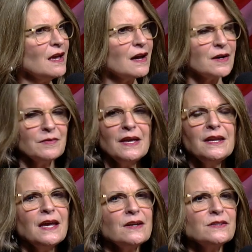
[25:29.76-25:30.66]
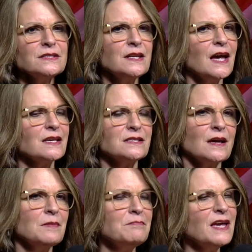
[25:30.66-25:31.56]
Yeah, and Anderson has
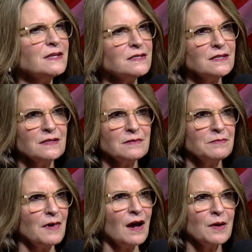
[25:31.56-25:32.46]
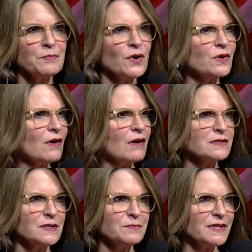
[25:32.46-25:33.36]
amazing protocols
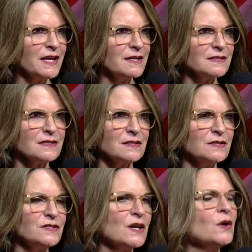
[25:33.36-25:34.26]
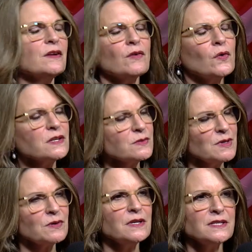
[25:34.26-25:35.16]
in place. And so, of course, we
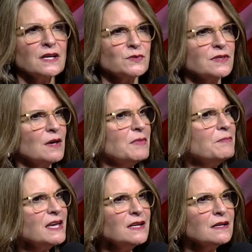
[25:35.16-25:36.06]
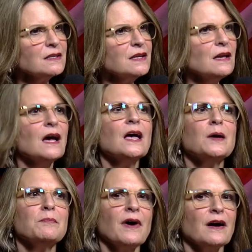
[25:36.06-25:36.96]
were in touch with them immediately,
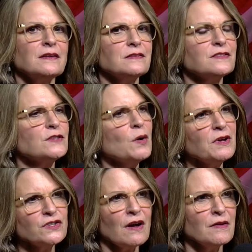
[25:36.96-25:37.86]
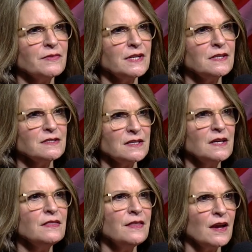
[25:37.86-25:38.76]
but so much confidence
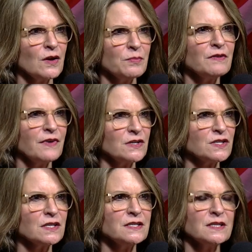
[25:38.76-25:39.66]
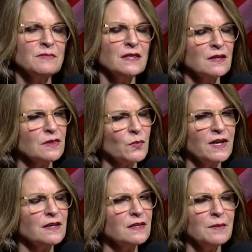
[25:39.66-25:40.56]
in their professionalism and the way
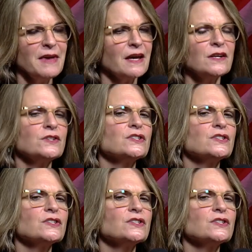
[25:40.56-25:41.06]
that they manage.